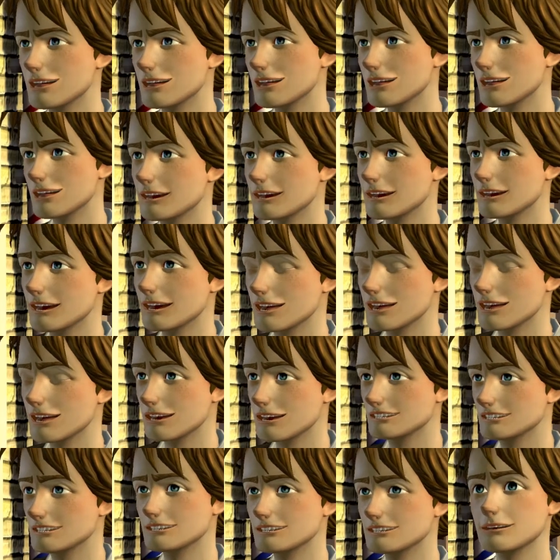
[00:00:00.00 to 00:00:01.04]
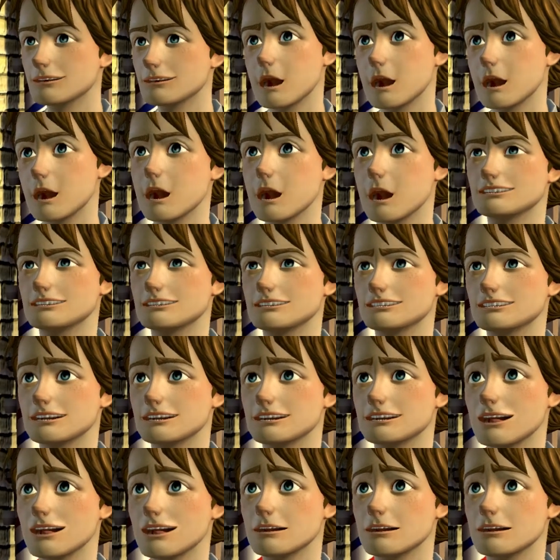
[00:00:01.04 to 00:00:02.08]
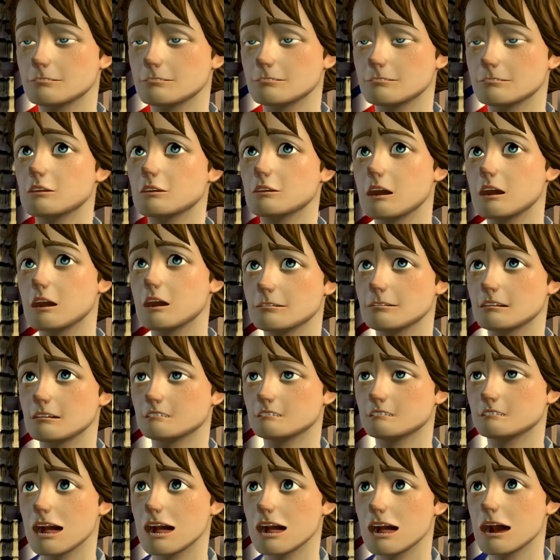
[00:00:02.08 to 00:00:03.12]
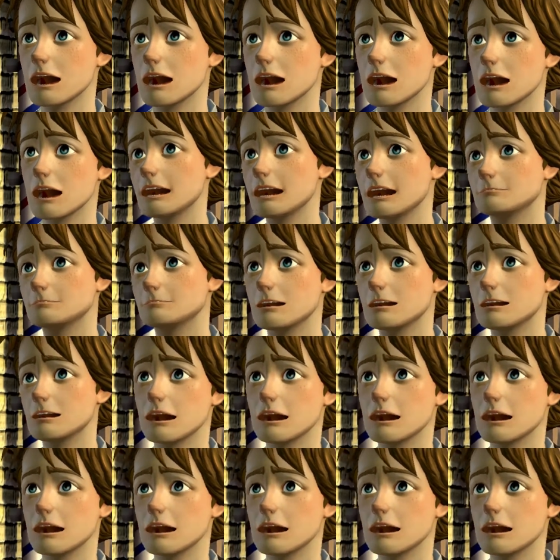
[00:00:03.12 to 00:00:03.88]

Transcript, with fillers: you're a little hard to pin down yourself. I went looking for you last night,